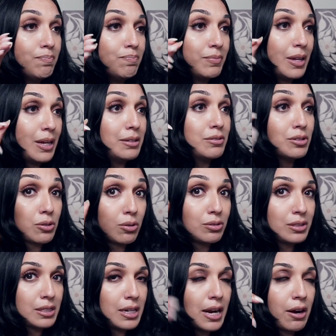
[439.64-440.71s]
in
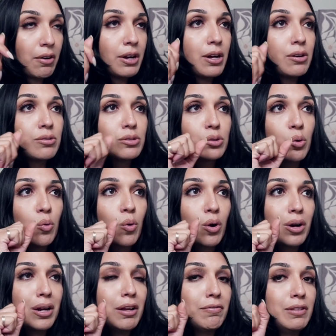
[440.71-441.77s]
certain scenarios,
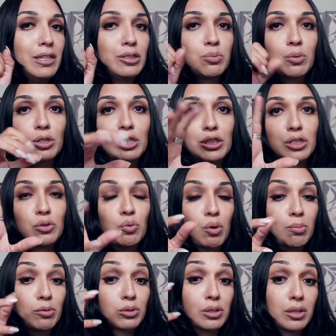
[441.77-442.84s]
or if these were just
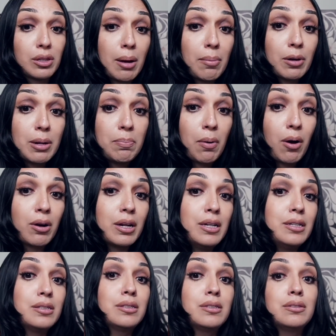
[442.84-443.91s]
normal celebrity
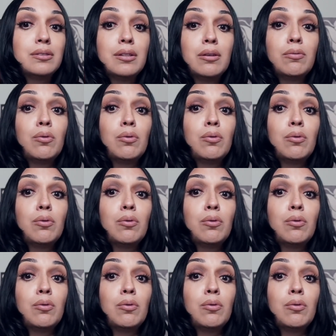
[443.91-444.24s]
parties.